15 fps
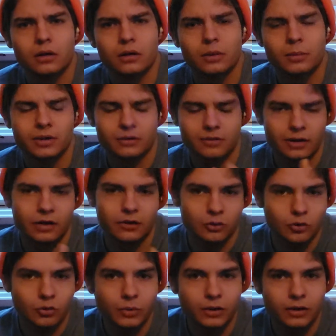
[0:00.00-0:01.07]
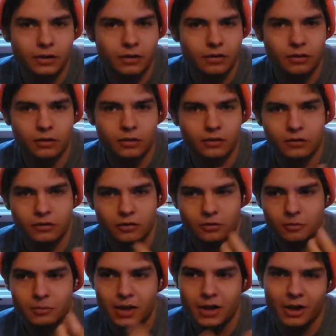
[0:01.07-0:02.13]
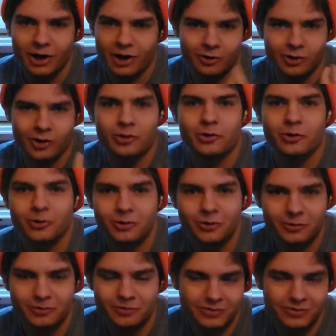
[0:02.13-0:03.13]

I mean, it's not you, but it's just another...